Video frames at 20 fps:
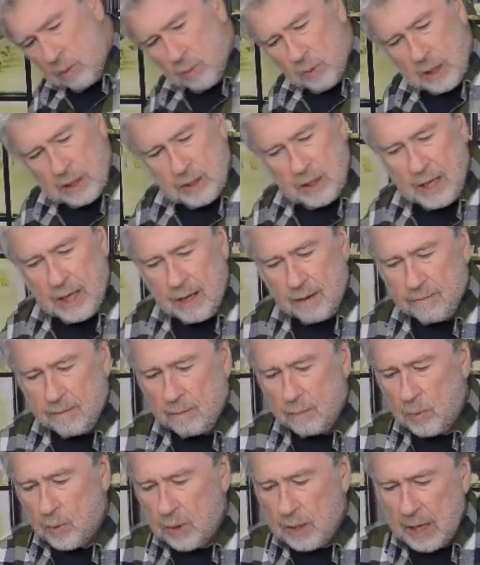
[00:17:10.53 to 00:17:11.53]
want to have a
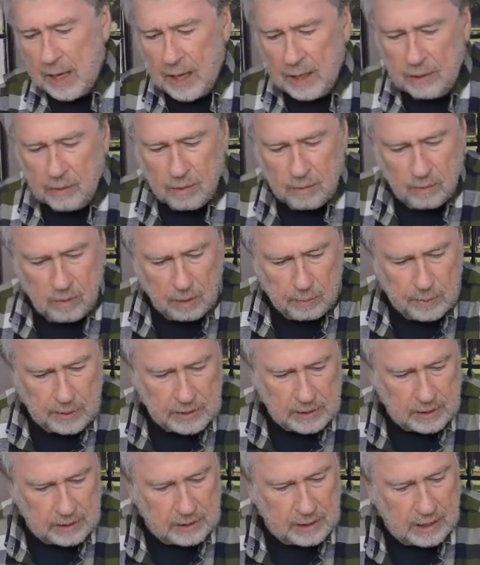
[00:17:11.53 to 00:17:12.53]
more accurate
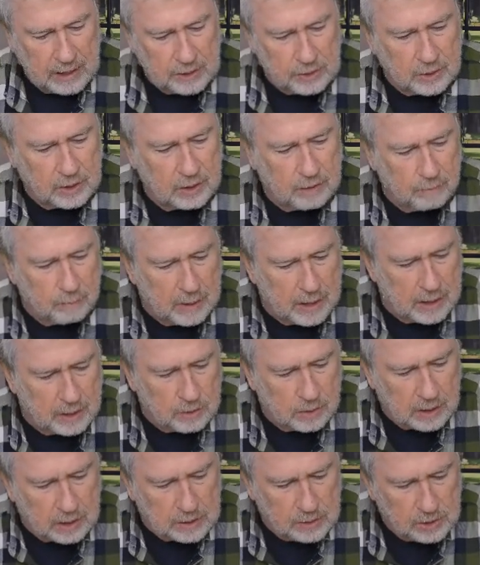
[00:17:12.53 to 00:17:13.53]
representation of
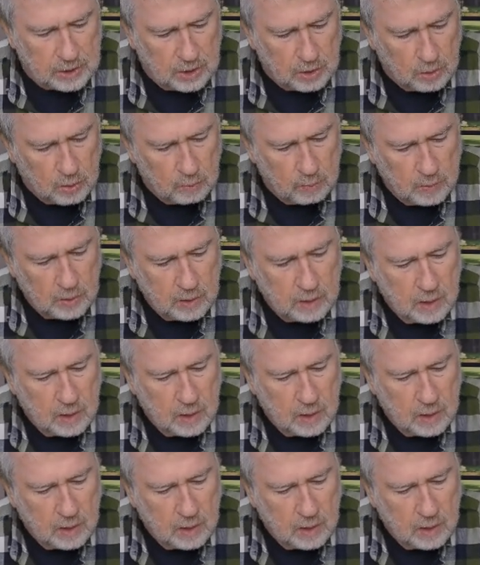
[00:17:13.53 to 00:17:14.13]
Metatron's cube,